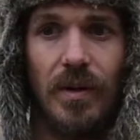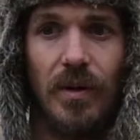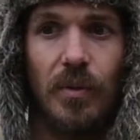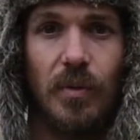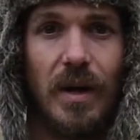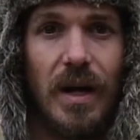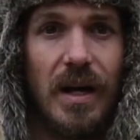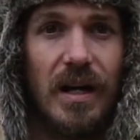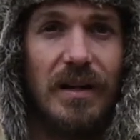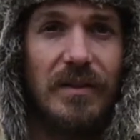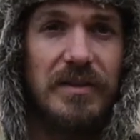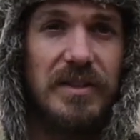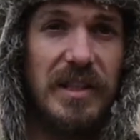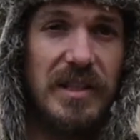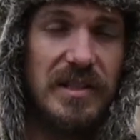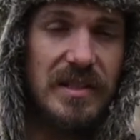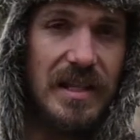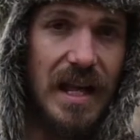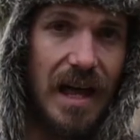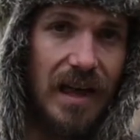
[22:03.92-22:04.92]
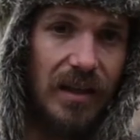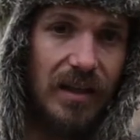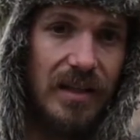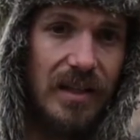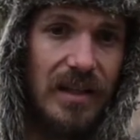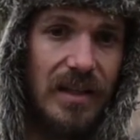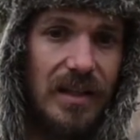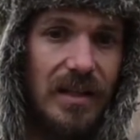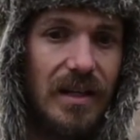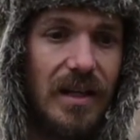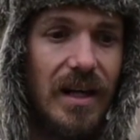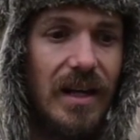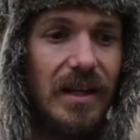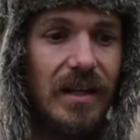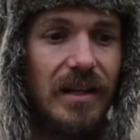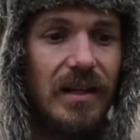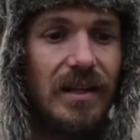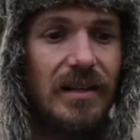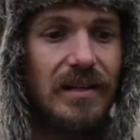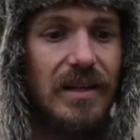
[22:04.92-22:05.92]
aware of seasonality. I
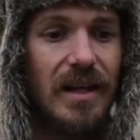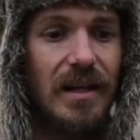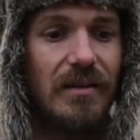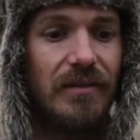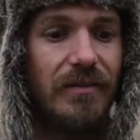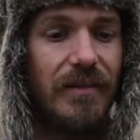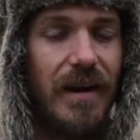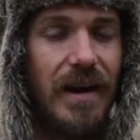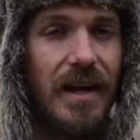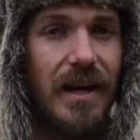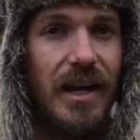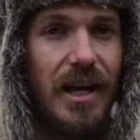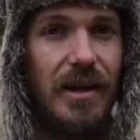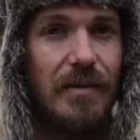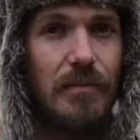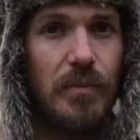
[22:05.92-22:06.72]
can identify